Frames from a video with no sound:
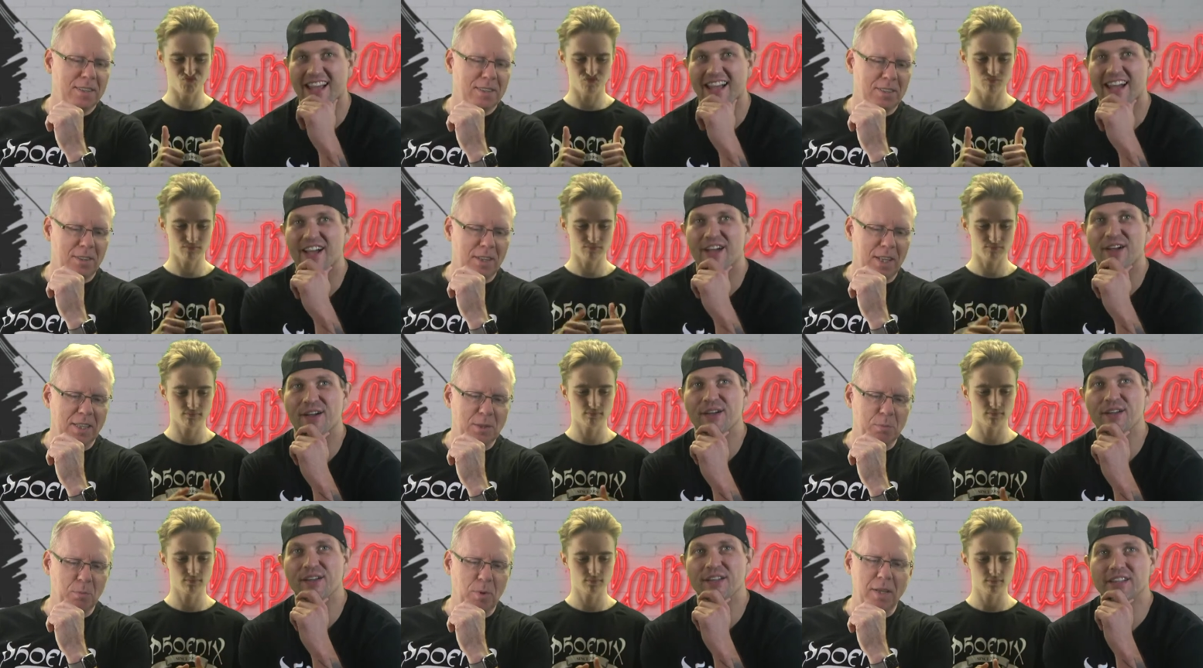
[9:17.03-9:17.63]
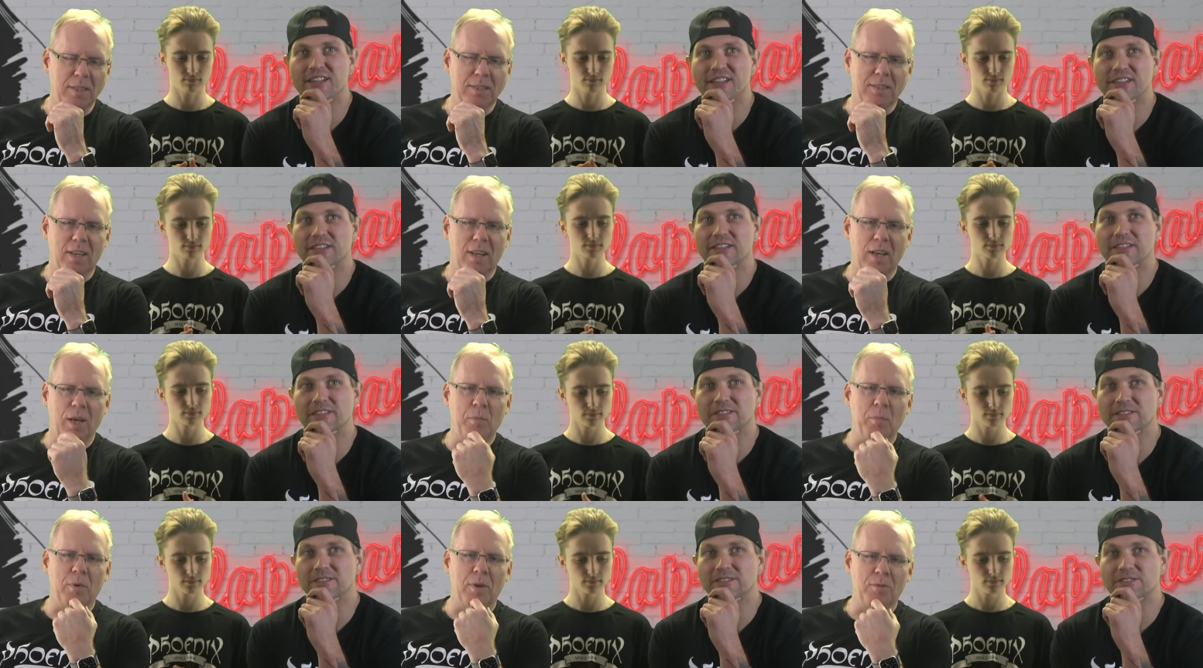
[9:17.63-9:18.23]
Speaker 1: so that's my
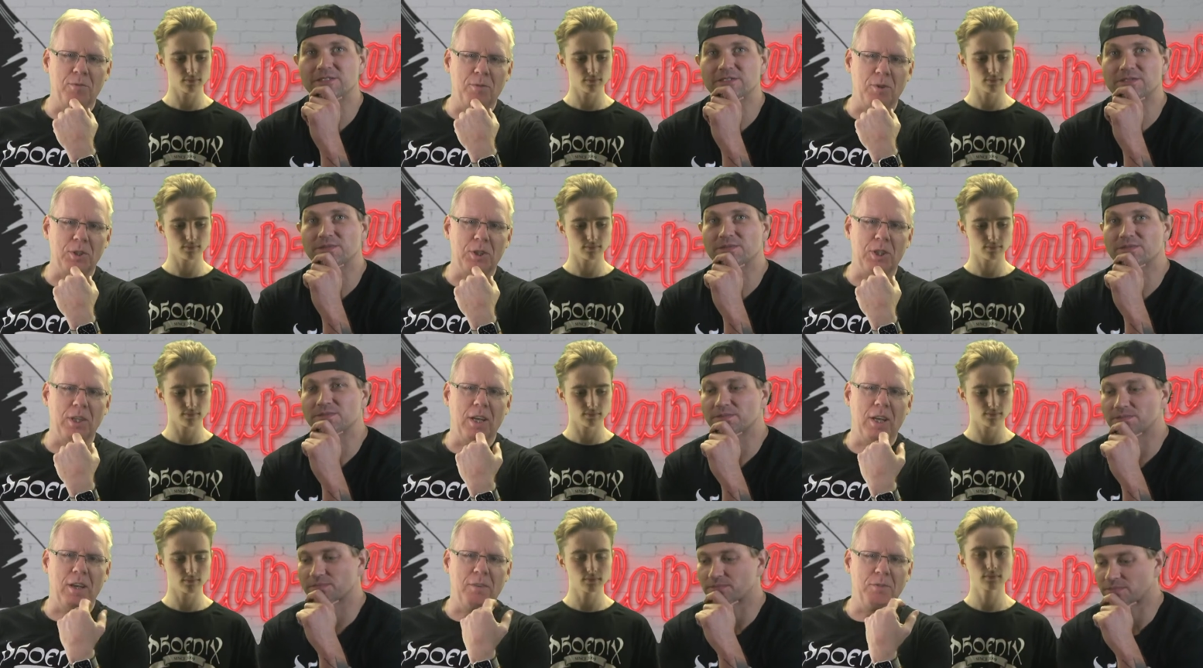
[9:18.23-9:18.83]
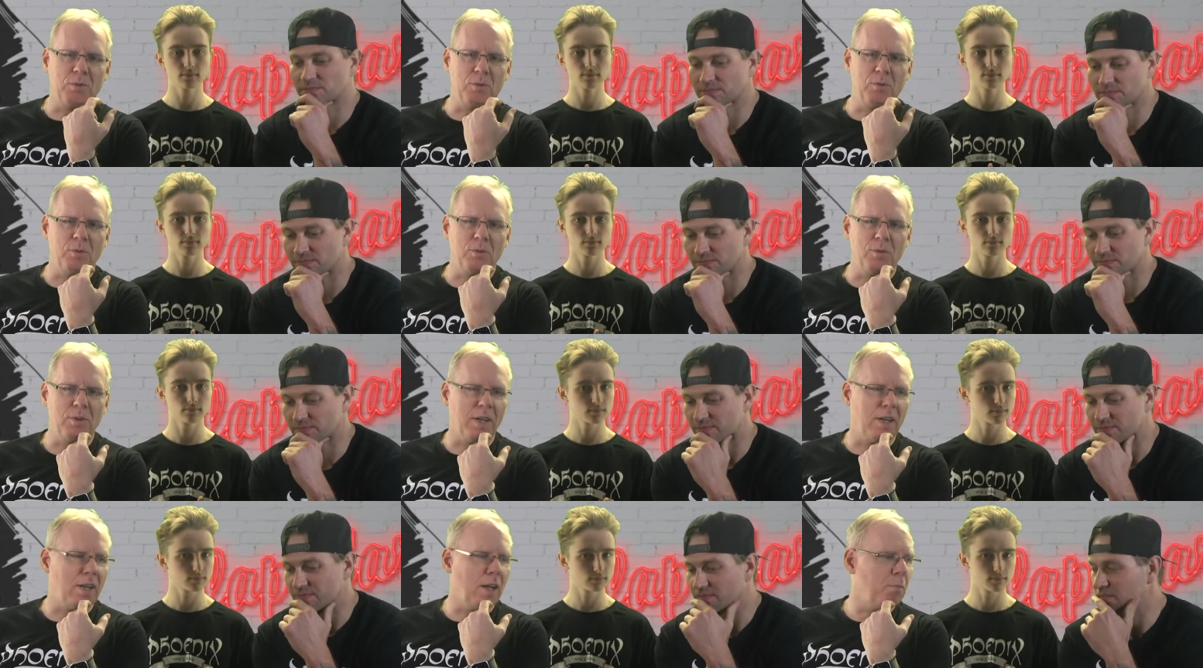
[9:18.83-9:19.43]
time. Unfortunately, I have to
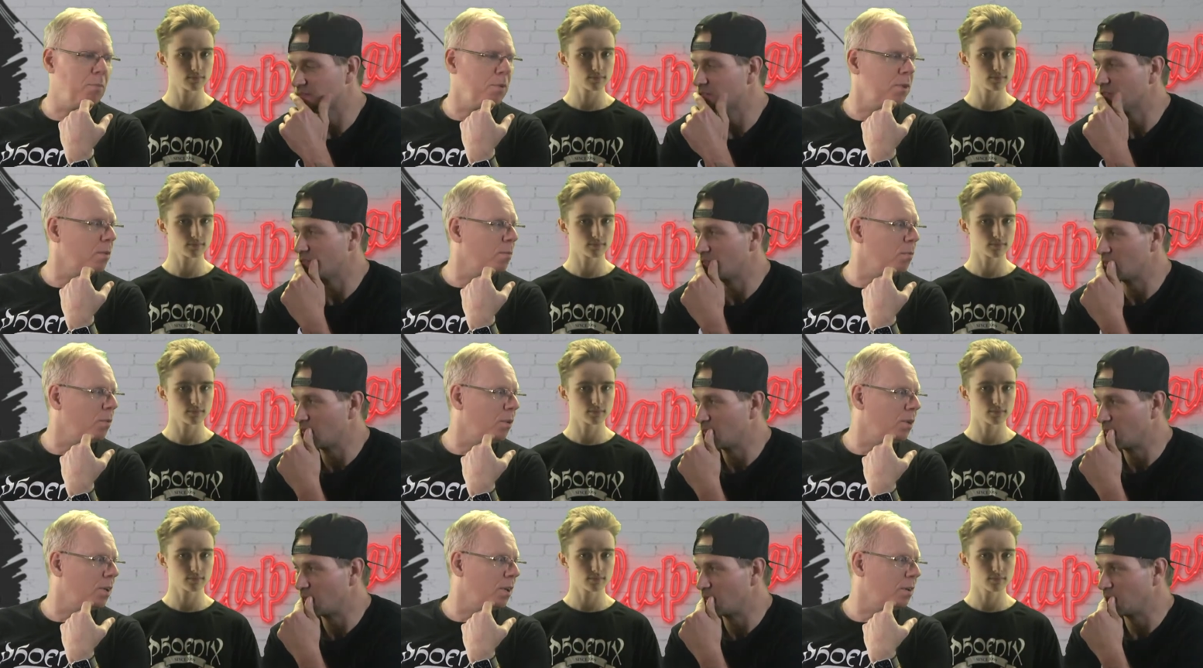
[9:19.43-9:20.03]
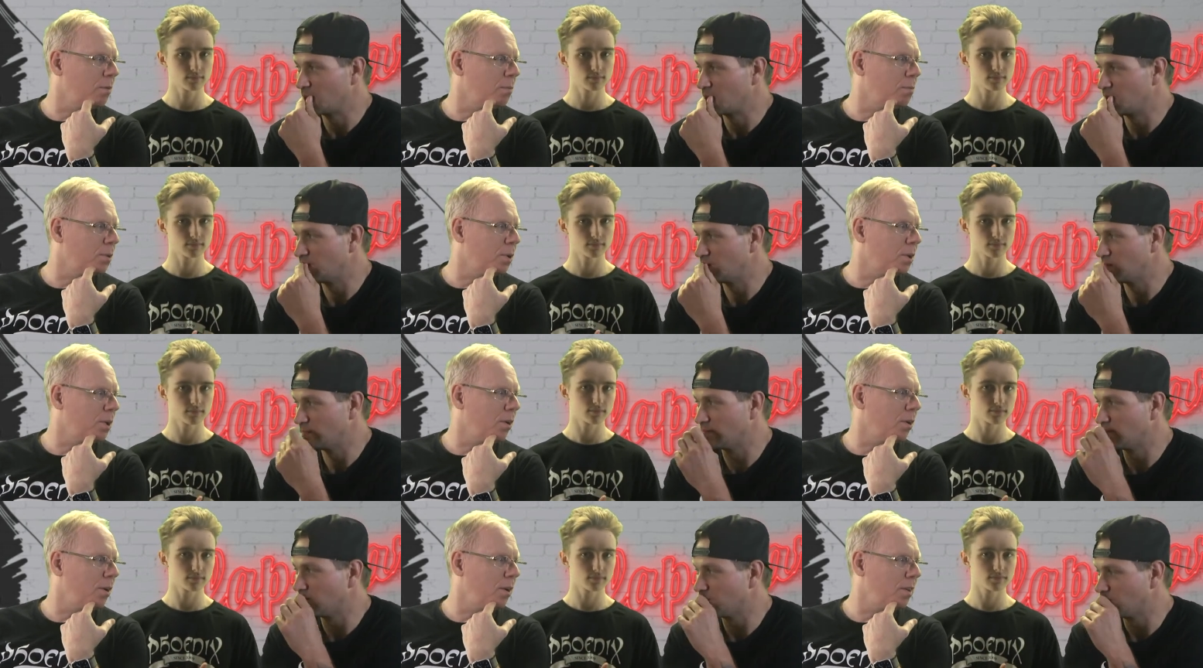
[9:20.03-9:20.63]
get up in the morning pretty
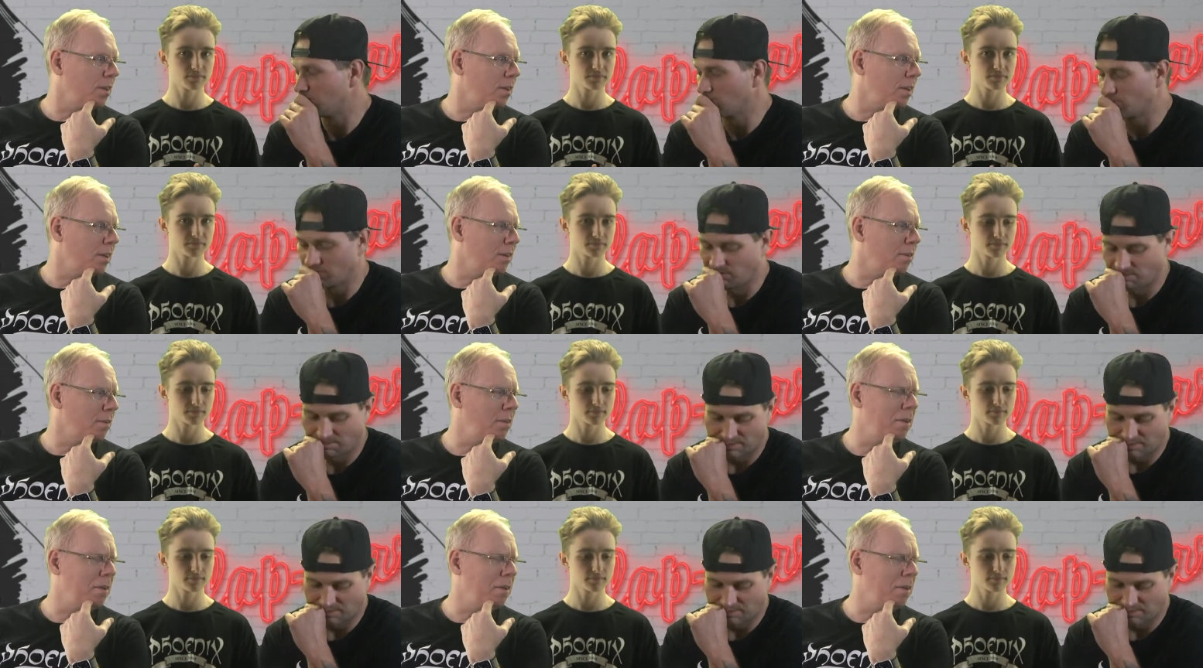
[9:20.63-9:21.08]
early then.